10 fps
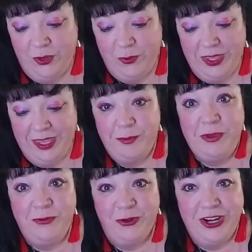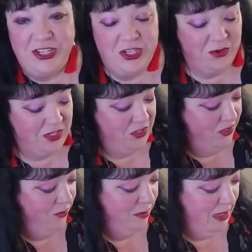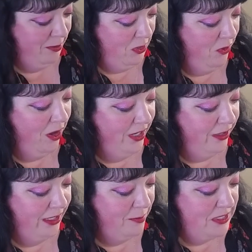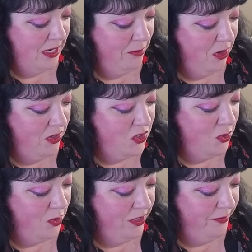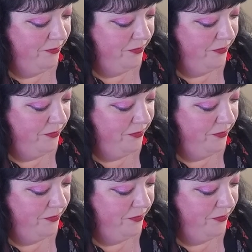Okay, before I show it to you, and maybe you got a glimpse, I'm not sure.